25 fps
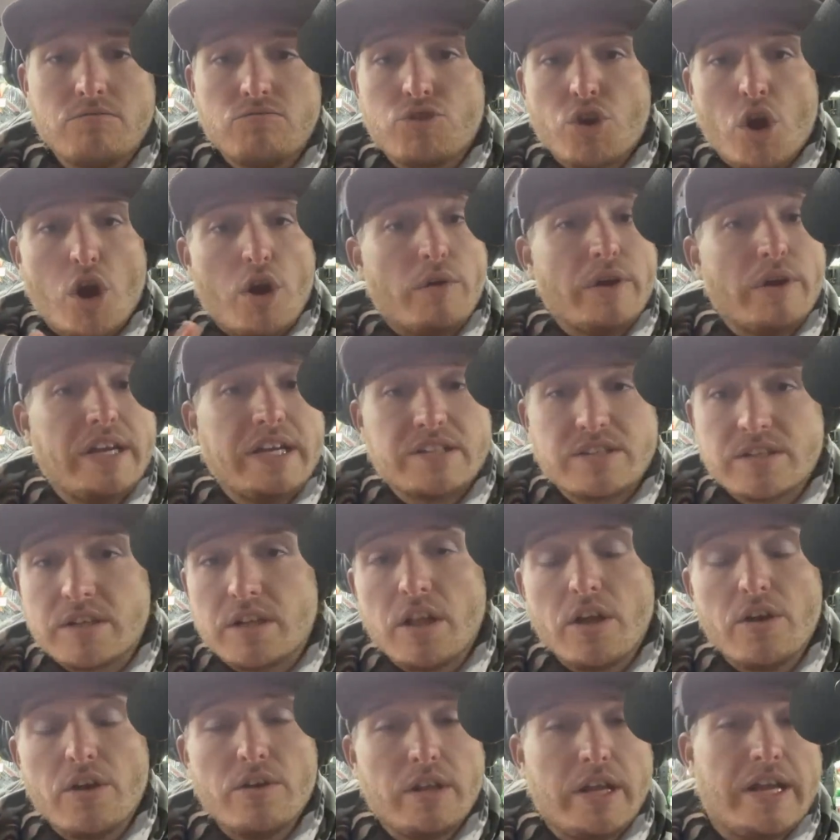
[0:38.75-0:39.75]
Drawing is
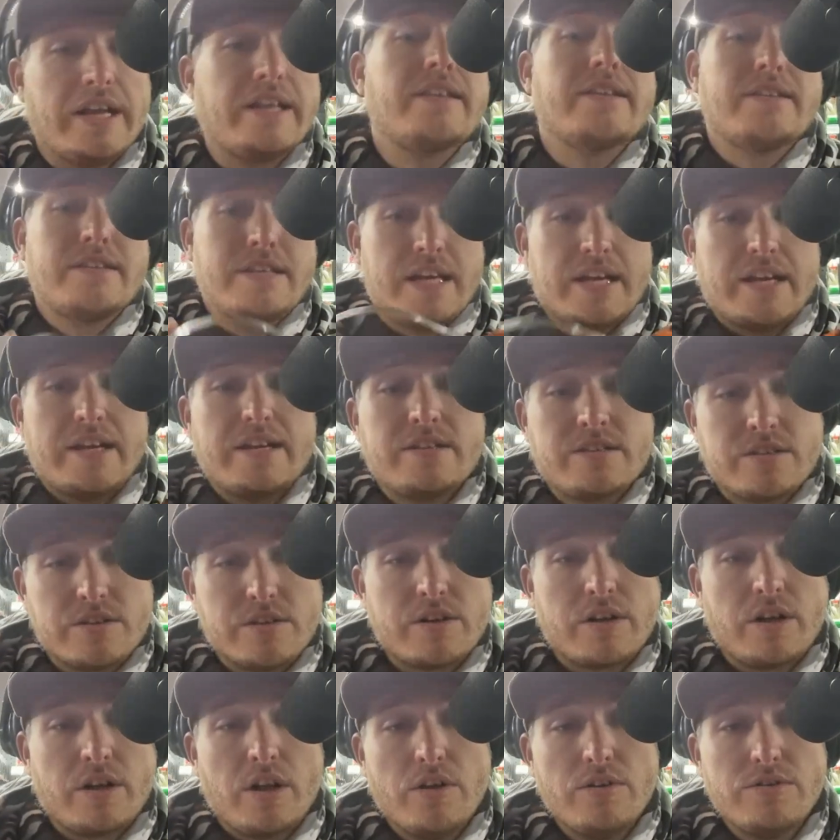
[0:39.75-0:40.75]
closed, like the tickets
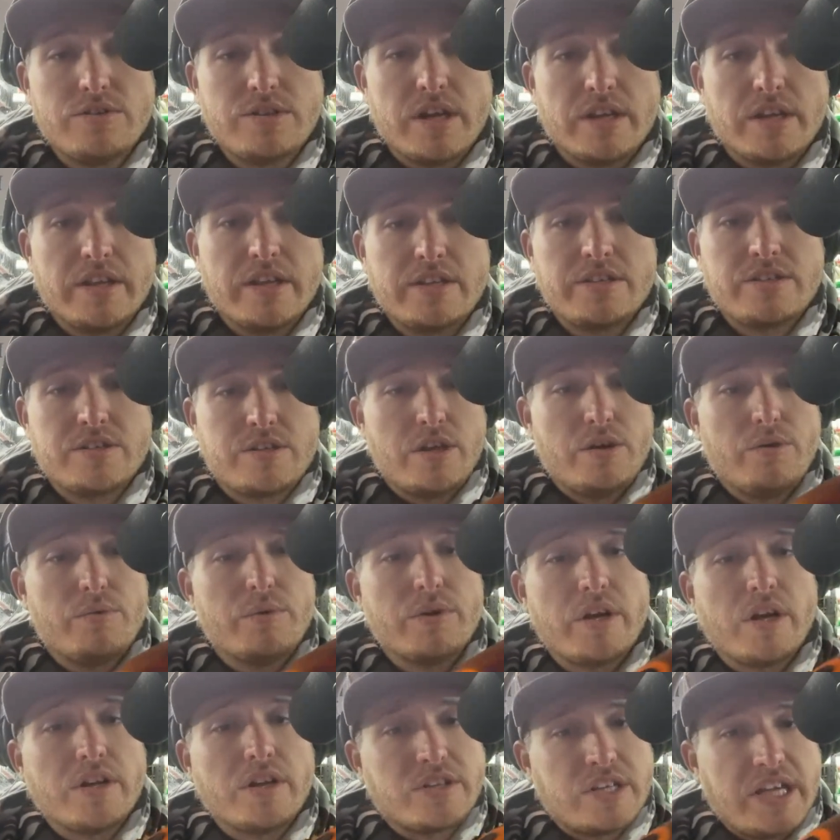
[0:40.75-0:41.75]
are closed on this, so
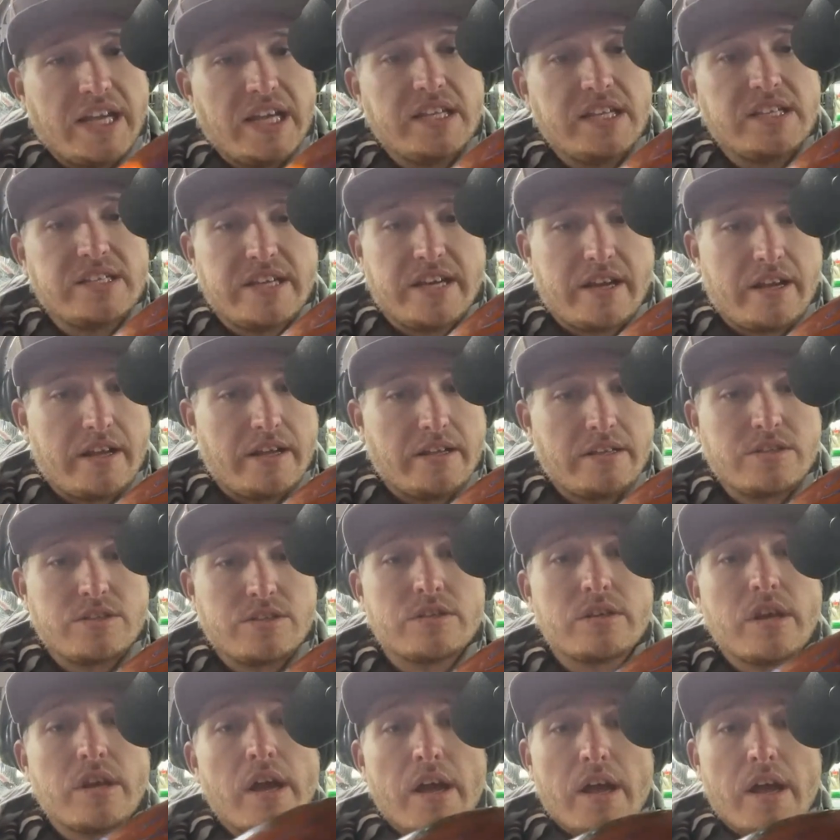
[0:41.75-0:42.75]
we're done taking
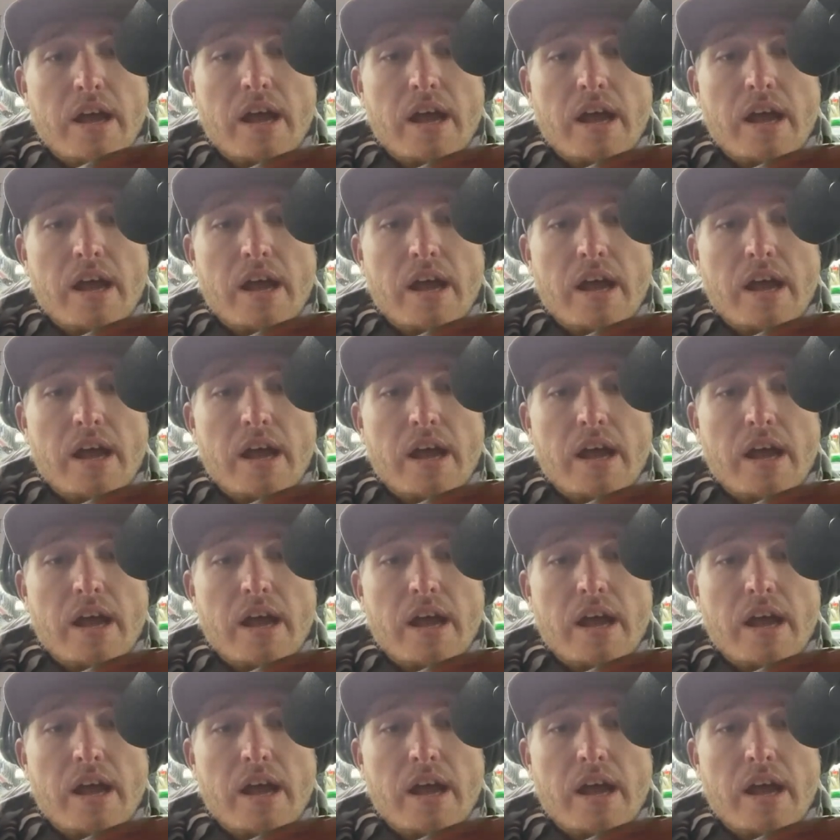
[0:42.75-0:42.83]
tickets.